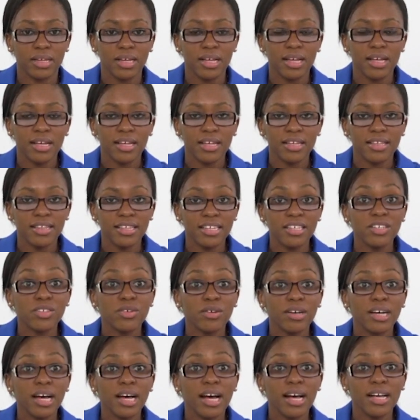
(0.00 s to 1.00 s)
This
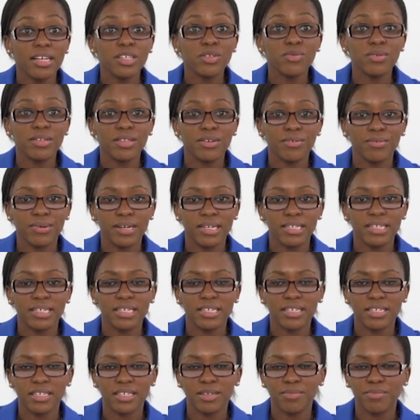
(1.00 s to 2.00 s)
occurs when the resin
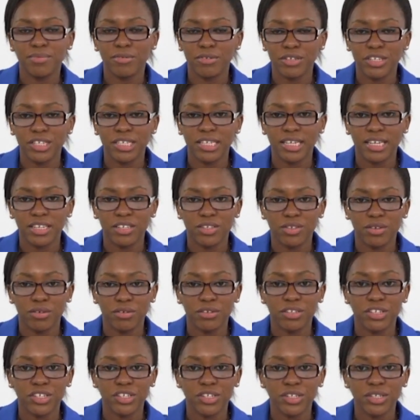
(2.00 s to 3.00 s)
is approaching
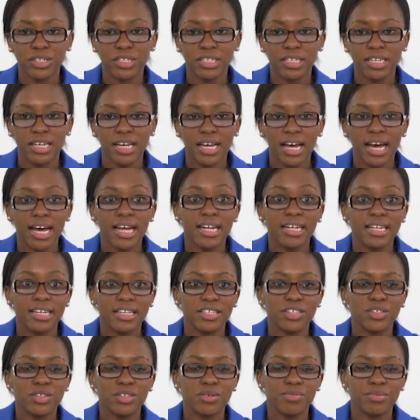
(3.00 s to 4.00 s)
exhaustion and
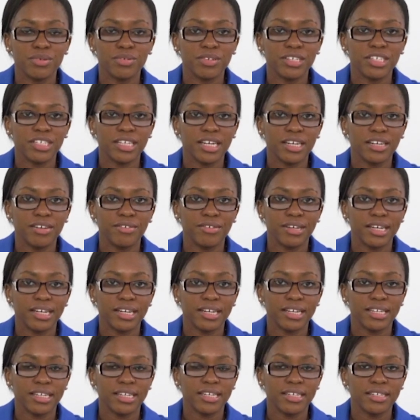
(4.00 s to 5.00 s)
needs to be
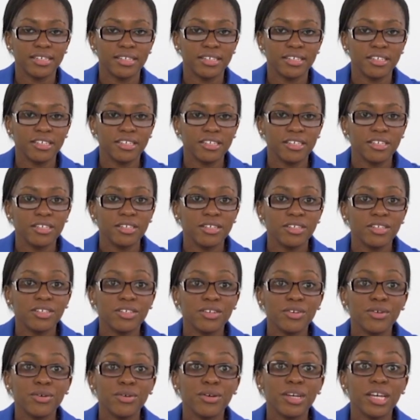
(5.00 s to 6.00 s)
regenerated.
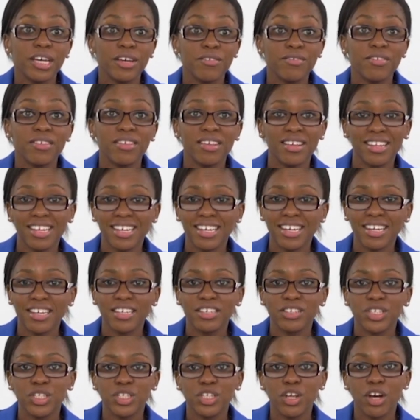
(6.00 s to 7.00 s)
So, if silica
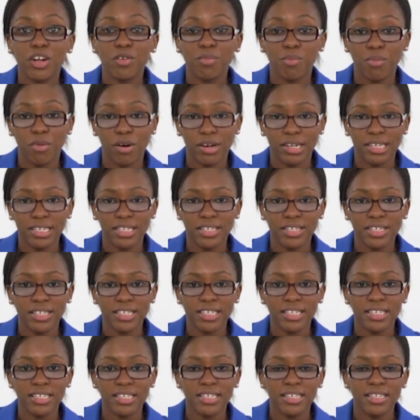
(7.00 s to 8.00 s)
is not
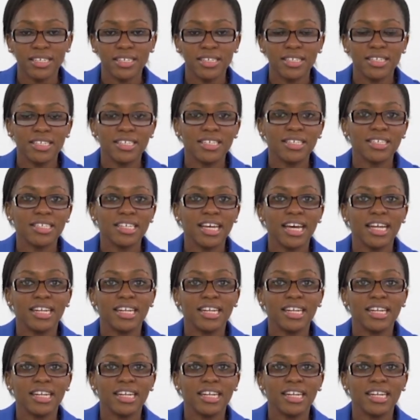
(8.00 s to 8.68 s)
monitored, this can